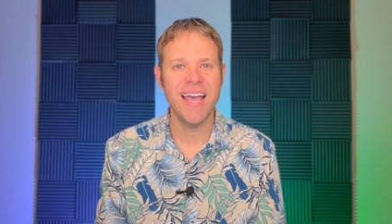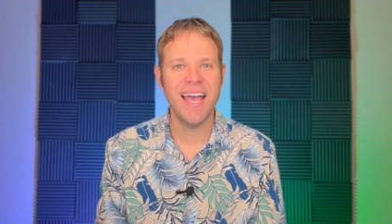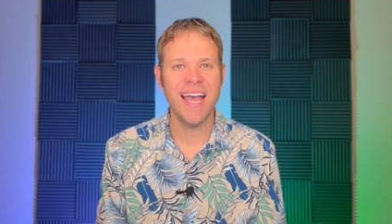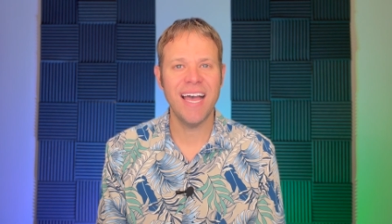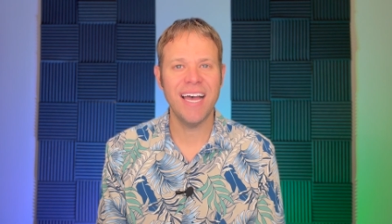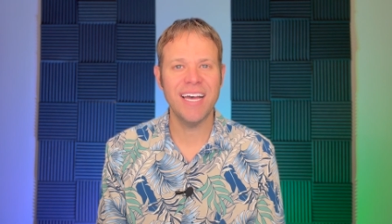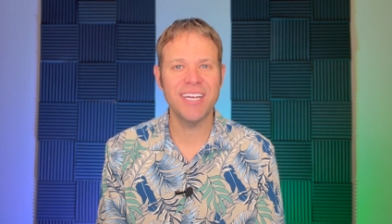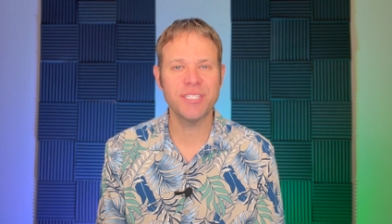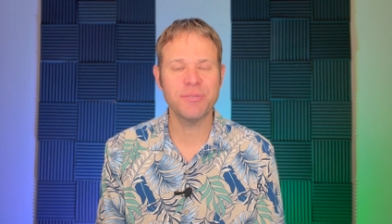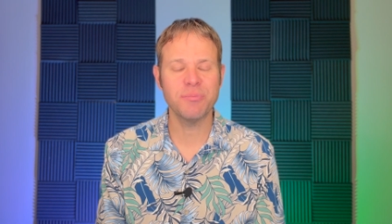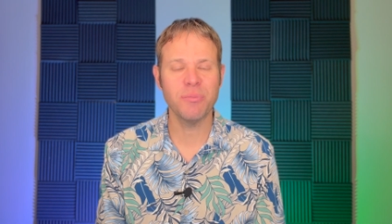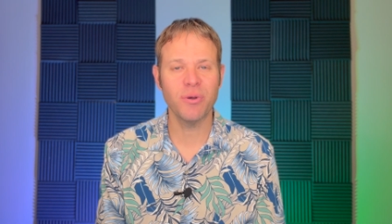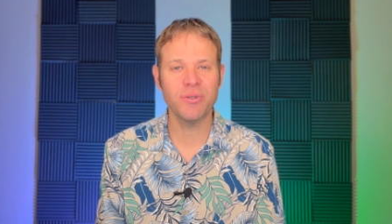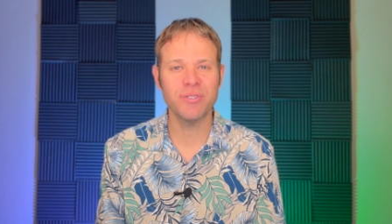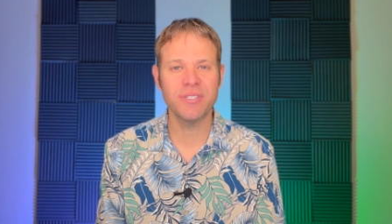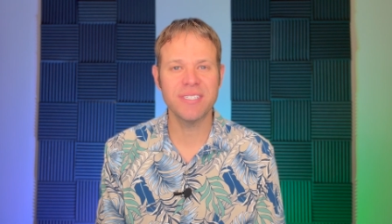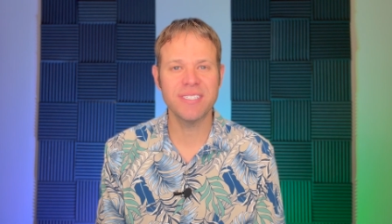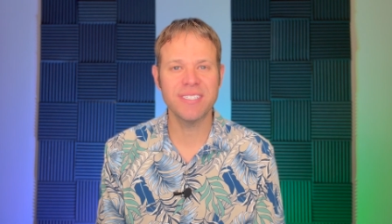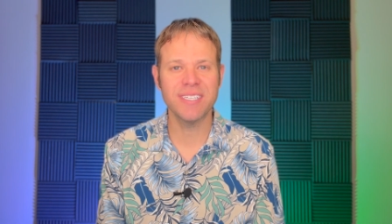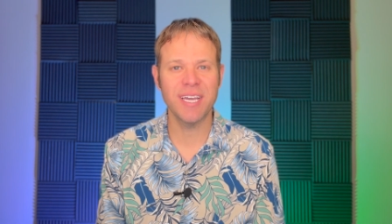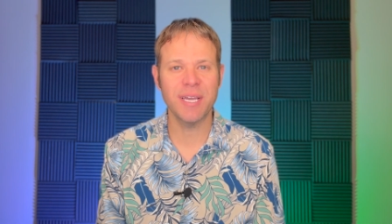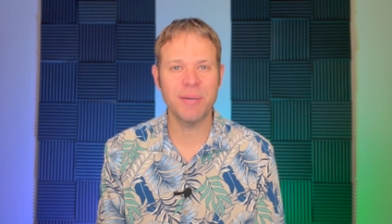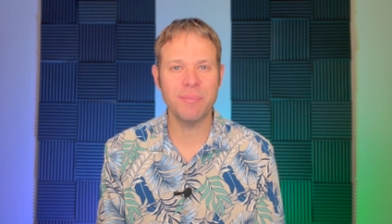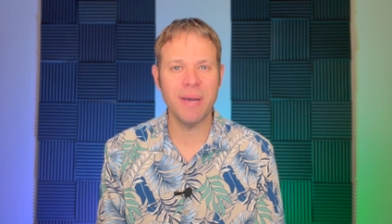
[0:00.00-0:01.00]
as
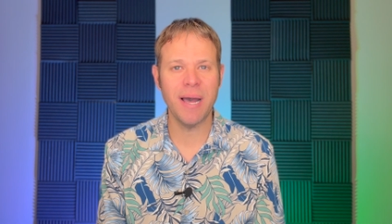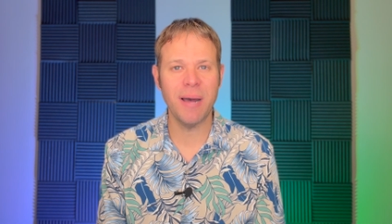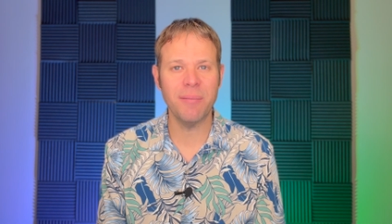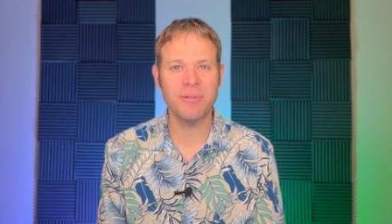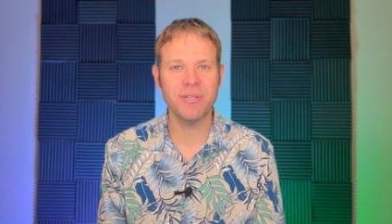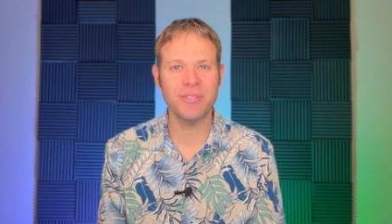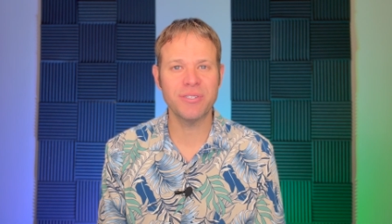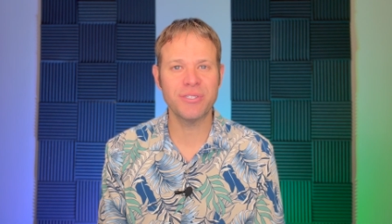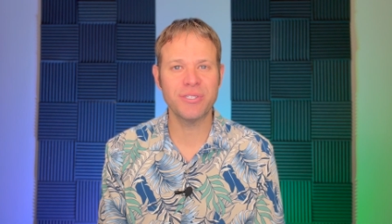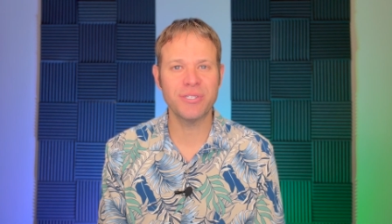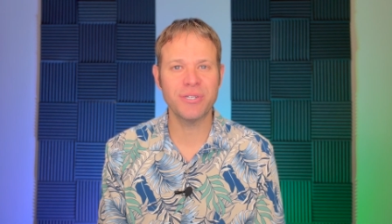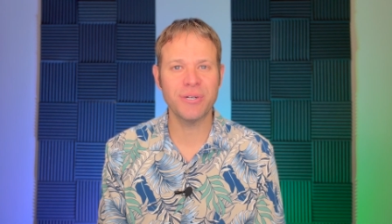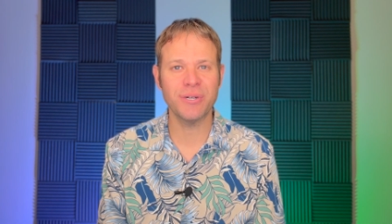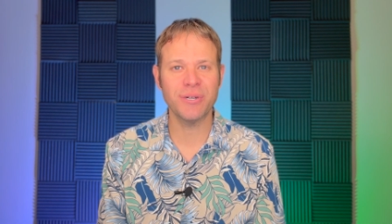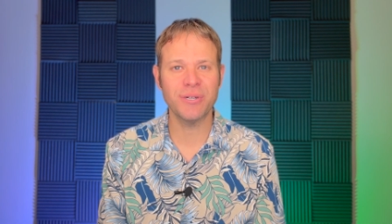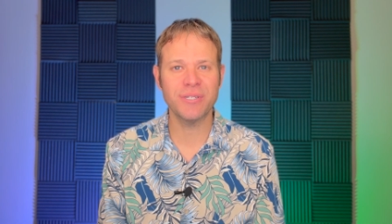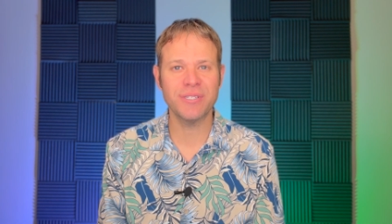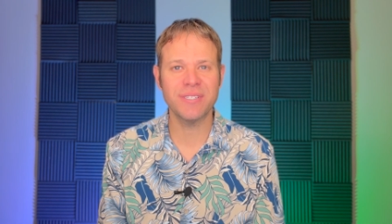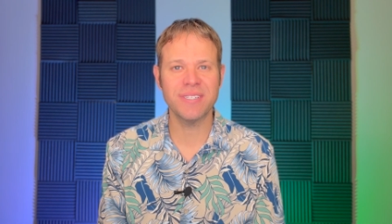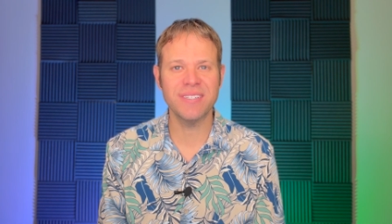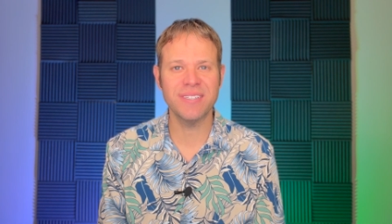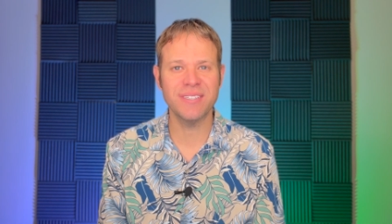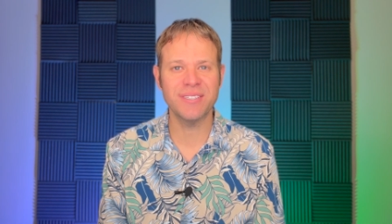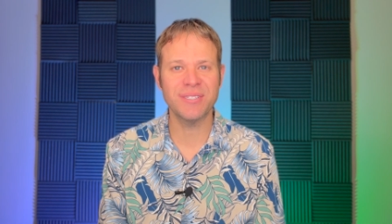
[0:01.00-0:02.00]
Moses Lake Baptist
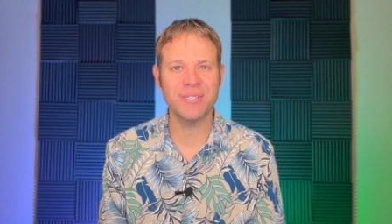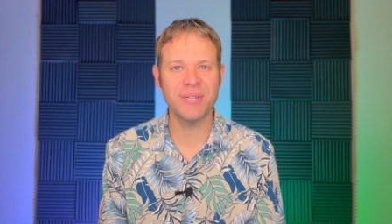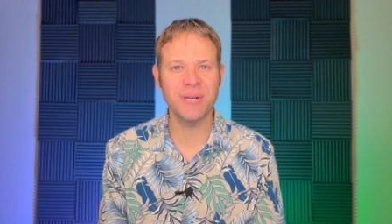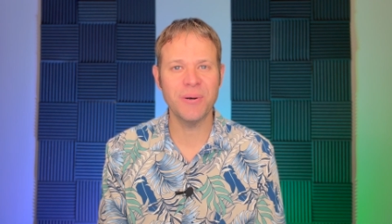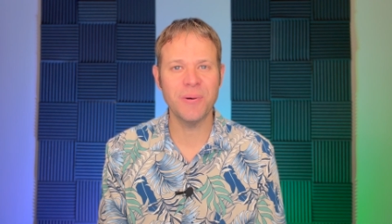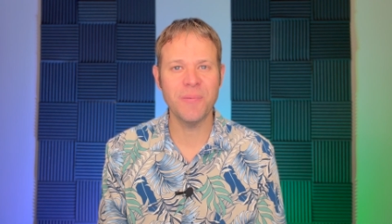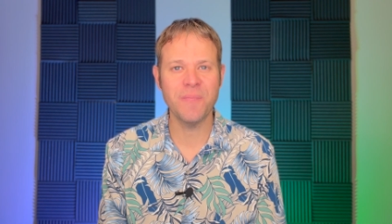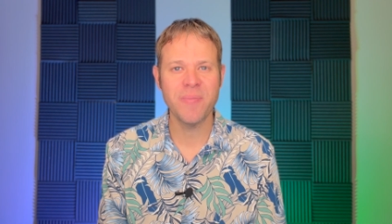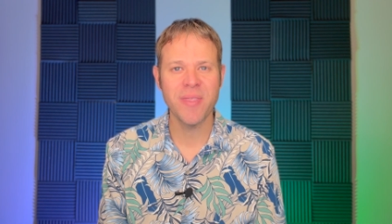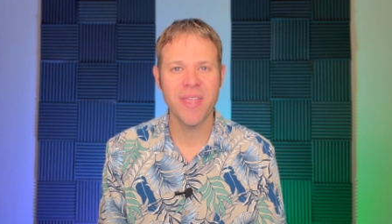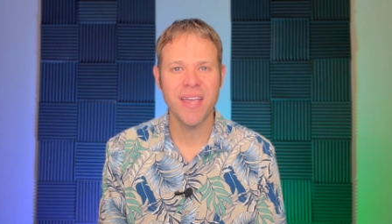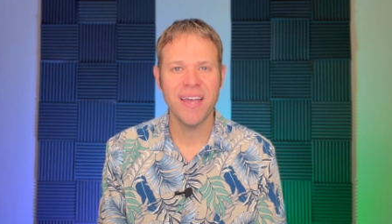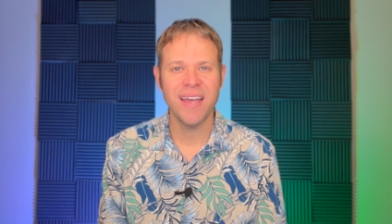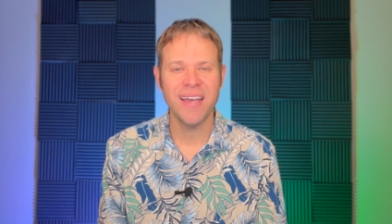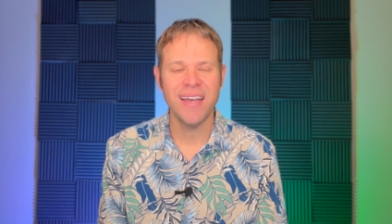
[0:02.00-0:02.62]
Church. And so,